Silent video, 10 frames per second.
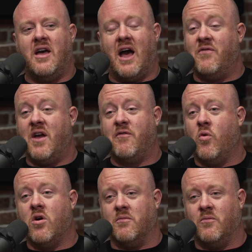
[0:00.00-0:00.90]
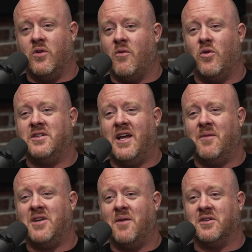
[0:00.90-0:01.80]
I've never worn them. Well, not one damn
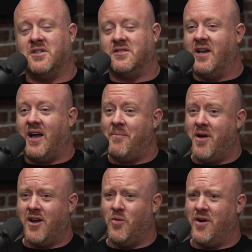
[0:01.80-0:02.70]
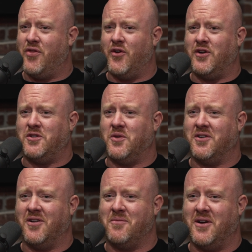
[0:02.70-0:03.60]
time because it's like, I'm not going to wear a
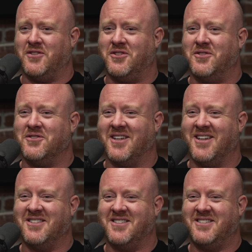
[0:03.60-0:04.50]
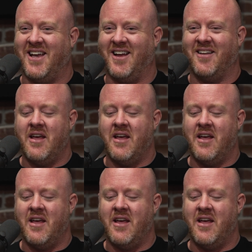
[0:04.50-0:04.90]
$3,200 pair of shoes. Like, that's insane.